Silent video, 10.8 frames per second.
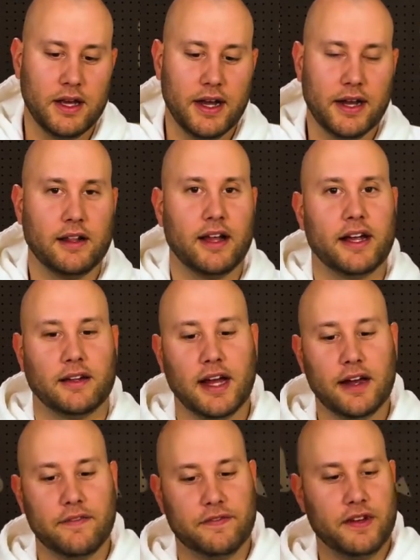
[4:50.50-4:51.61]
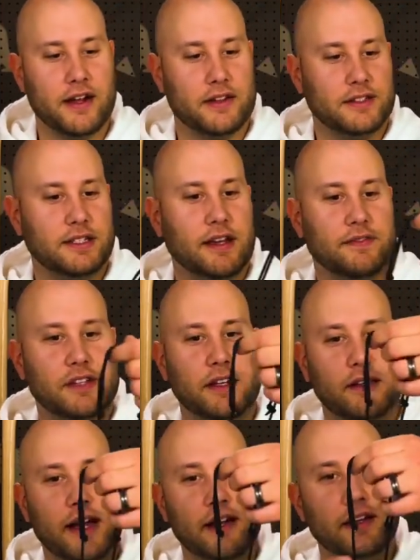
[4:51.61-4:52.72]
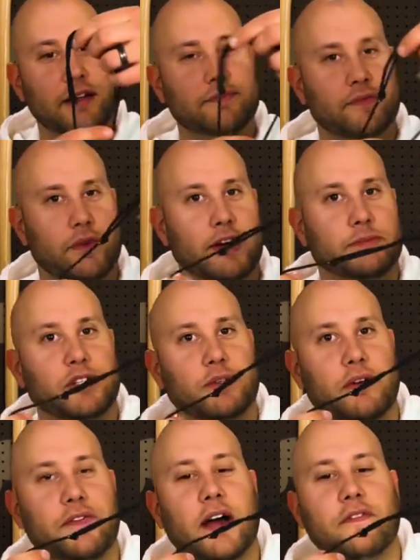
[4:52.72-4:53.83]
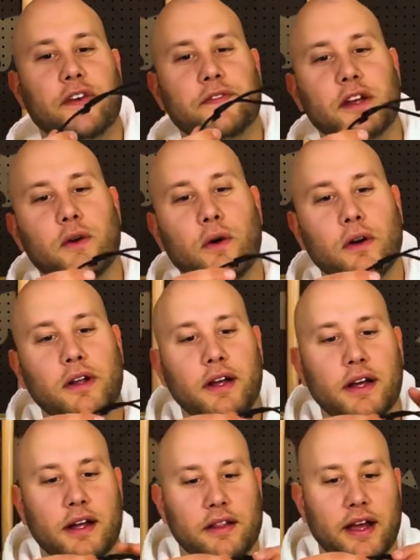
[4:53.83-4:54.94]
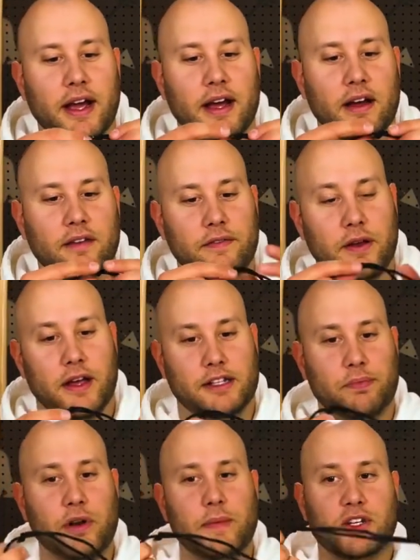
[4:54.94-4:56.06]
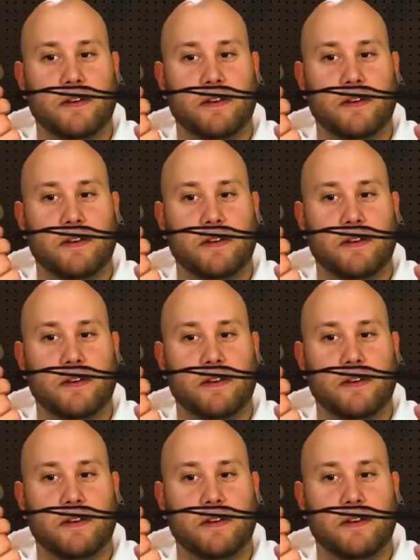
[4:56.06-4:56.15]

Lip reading: And I like a lot of necklaces I've seen lately, like especially the 550 cord. It's pretty much a